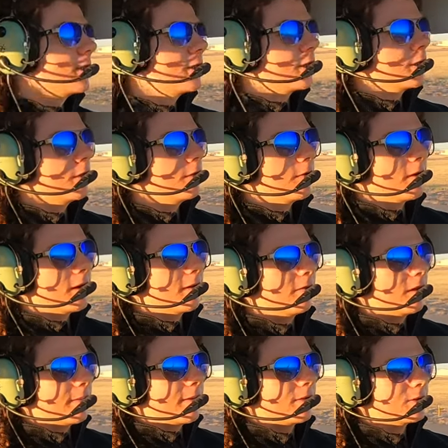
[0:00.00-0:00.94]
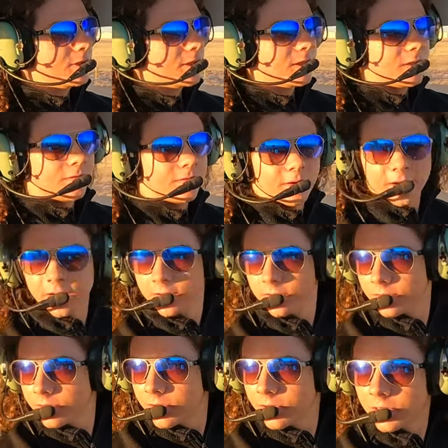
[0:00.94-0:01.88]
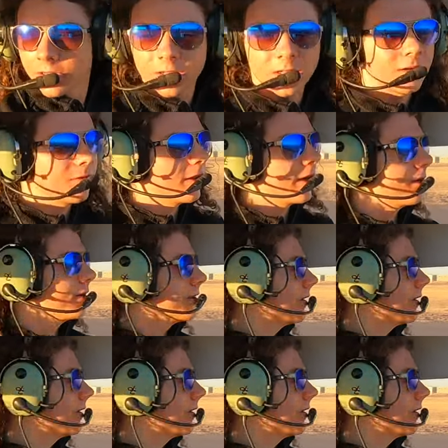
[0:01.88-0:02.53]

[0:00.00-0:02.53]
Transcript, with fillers: 65, climb out 65, level out to